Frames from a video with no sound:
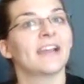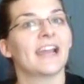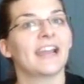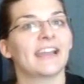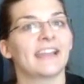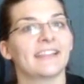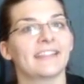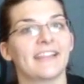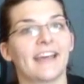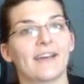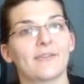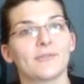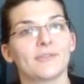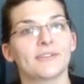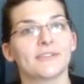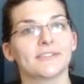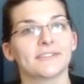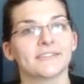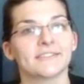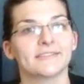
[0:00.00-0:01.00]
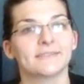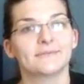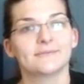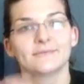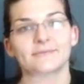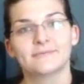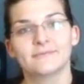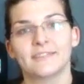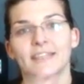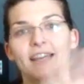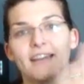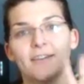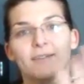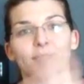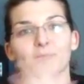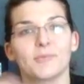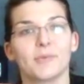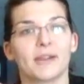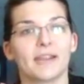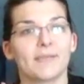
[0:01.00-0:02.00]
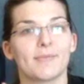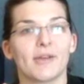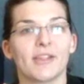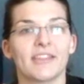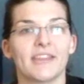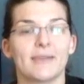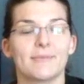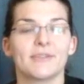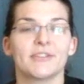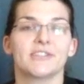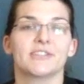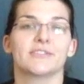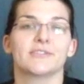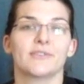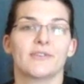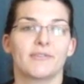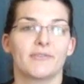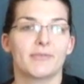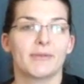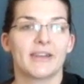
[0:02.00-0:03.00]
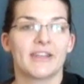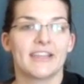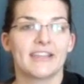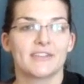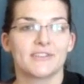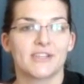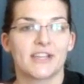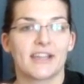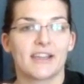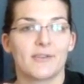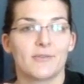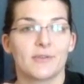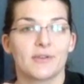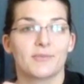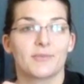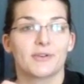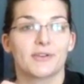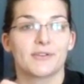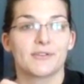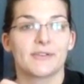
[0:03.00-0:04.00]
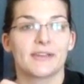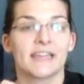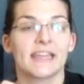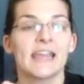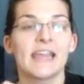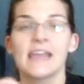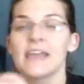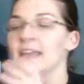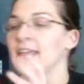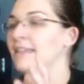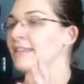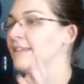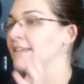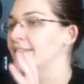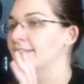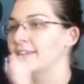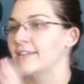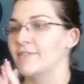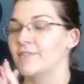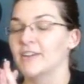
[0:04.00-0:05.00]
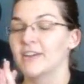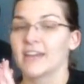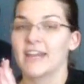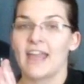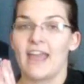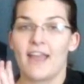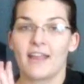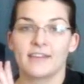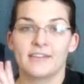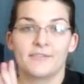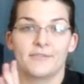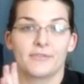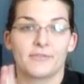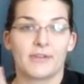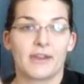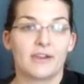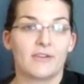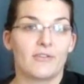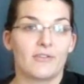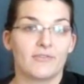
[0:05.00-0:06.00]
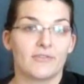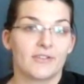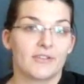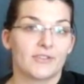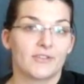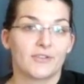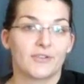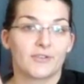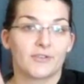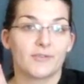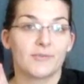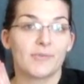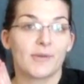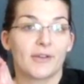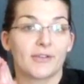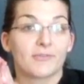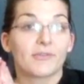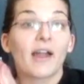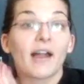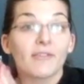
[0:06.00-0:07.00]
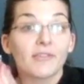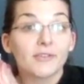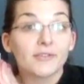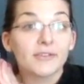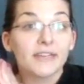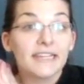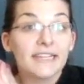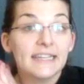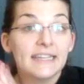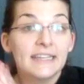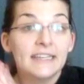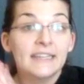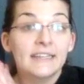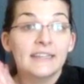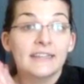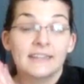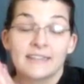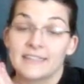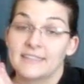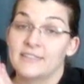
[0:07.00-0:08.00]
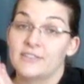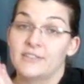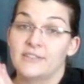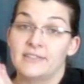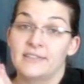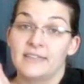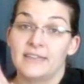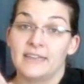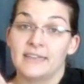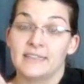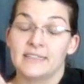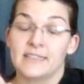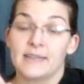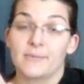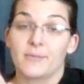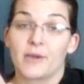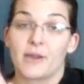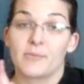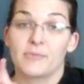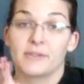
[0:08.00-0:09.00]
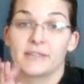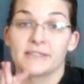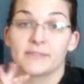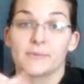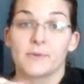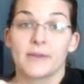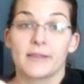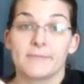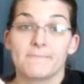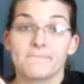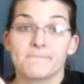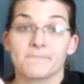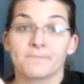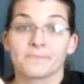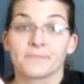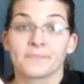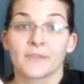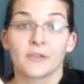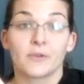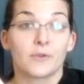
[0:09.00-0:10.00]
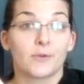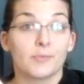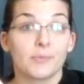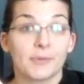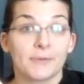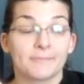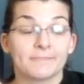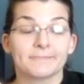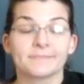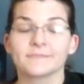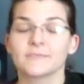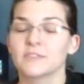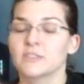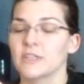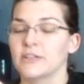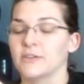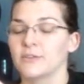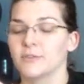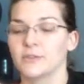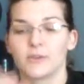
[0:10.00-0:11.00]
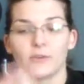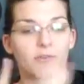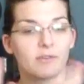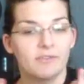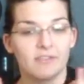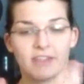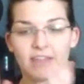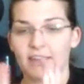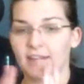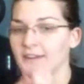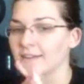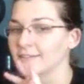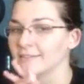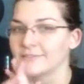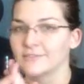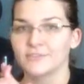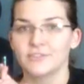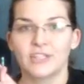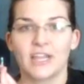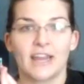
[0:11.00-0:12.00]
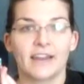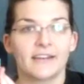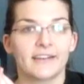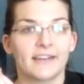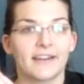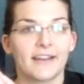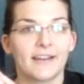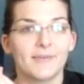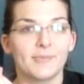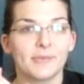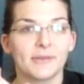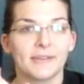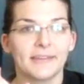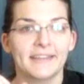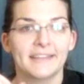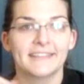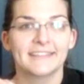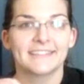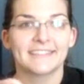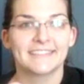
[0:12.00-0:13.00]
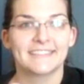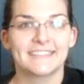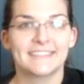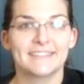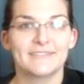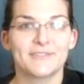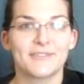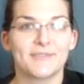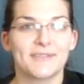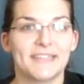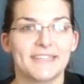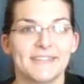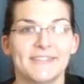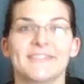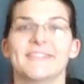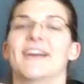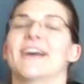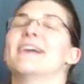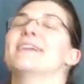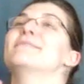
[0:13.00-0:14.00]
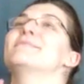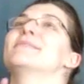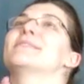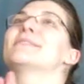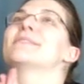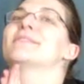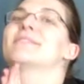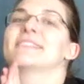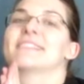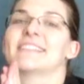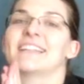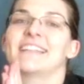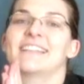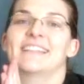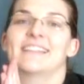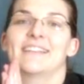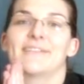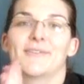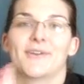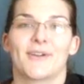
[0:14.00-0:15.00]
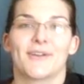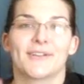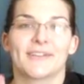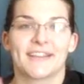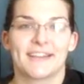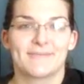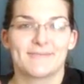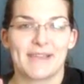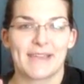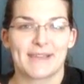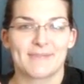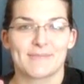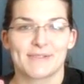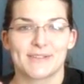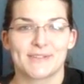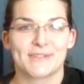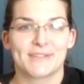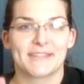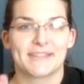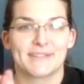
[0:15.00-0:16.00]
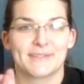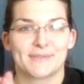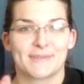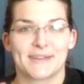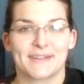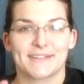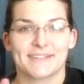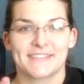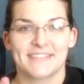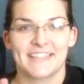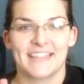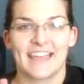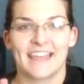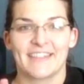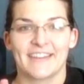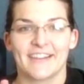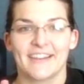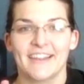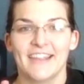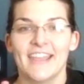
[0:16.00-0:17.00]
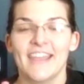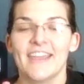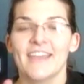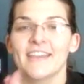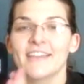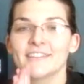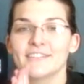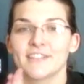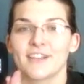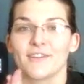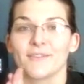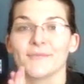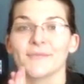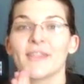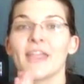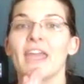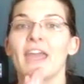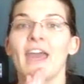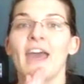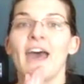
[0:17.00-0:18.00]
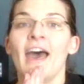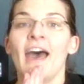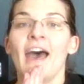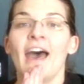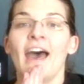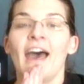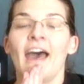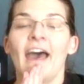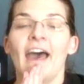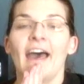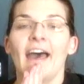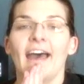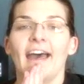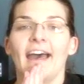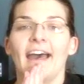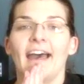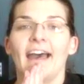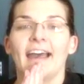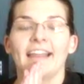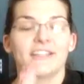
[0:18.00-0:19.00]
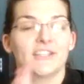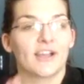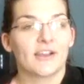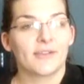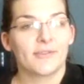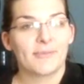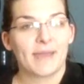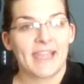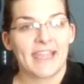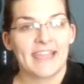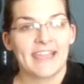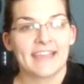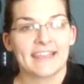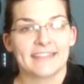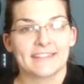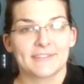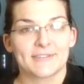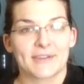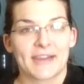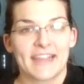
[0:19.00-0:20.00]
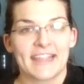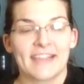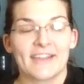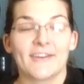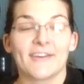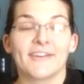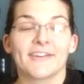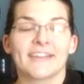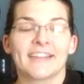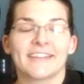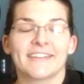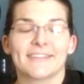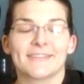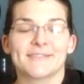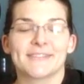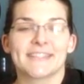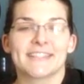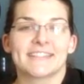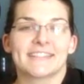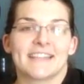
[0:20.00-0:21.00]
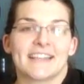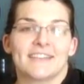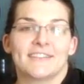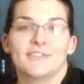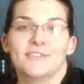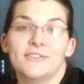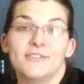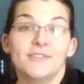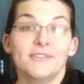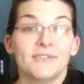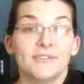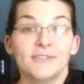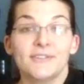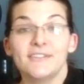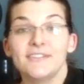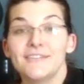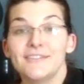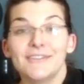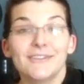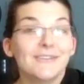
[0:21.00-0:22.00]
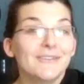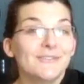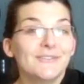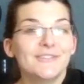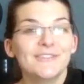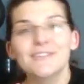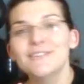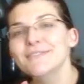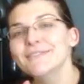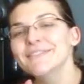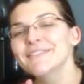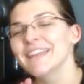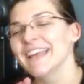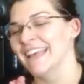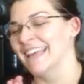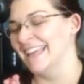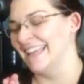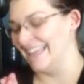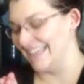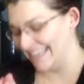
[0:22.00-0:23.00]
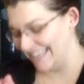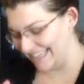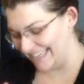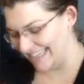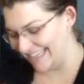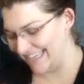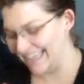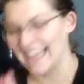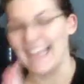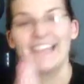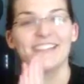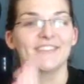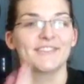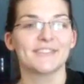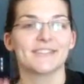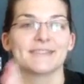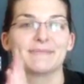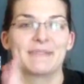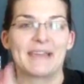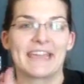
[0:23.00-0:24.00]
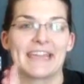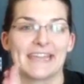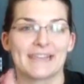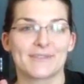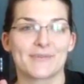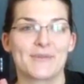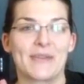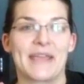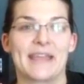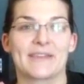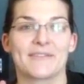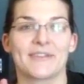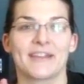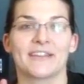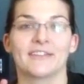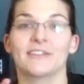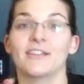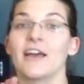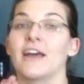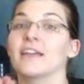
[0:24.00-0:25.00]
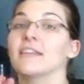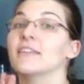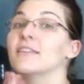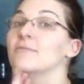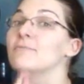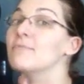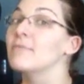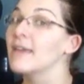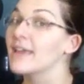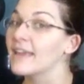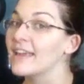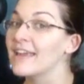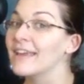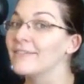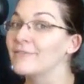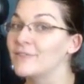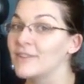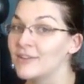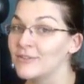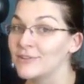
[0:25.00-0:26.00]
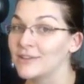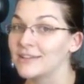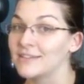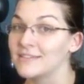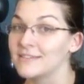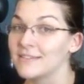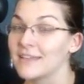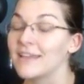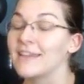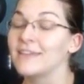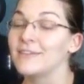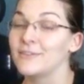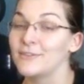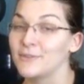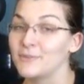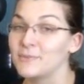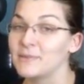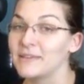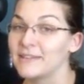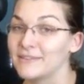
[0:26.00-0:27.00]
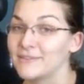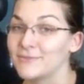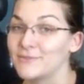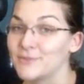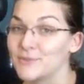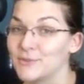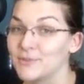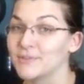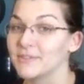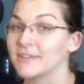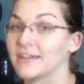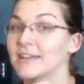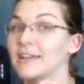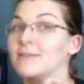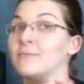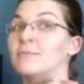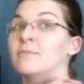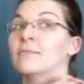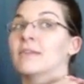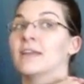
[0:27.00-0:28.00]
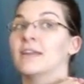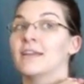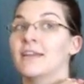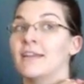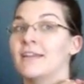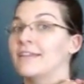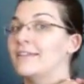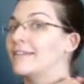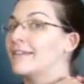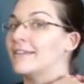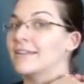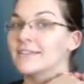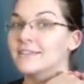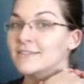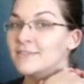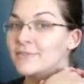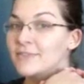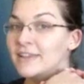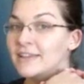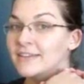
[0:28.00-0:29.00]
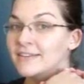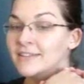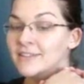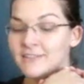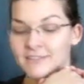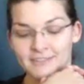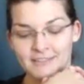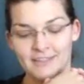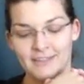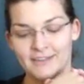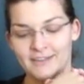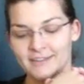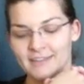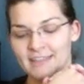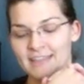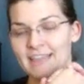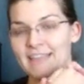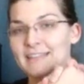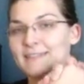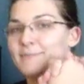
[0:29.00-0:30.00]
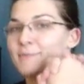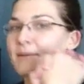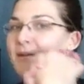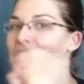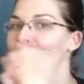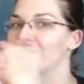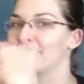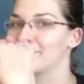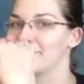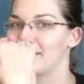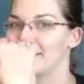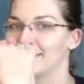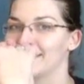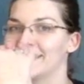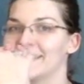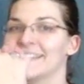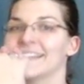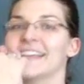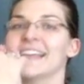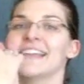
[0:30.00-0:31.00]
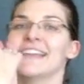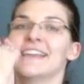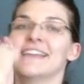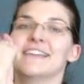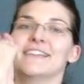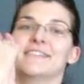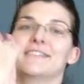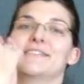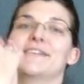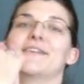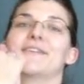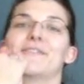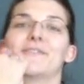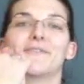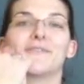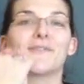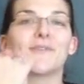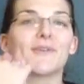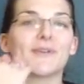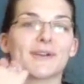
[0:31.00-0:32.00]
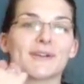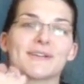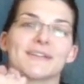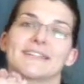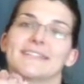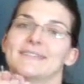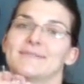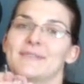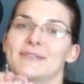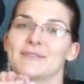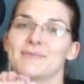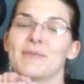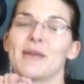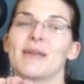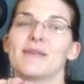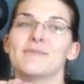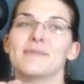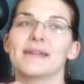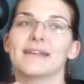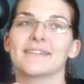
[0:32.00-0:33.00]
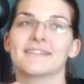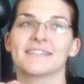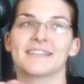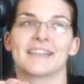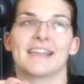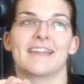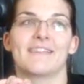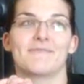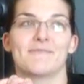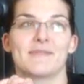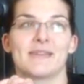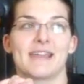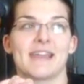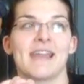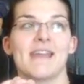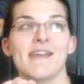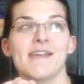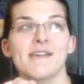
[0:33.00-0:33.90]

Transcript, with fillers: and that will you know, bring up all the images so everybody can check out what we're doing. There's a very active thread over in the group on Ravelry. That's Knitting Samurai Plus One group. So go over there, chat it up. Let's see what we do. I'm so excited that we're all going to make a bunch of these sweaters together. So, I talk with my hands, right? Oh, here comes the sun. Do, do, do, do, do. I'm using my hands flying around a lot. You may have noticed a new piece of jewelry. Not on the fingers, not on the hands, but on the wrist. So for Christmas, my parents gave me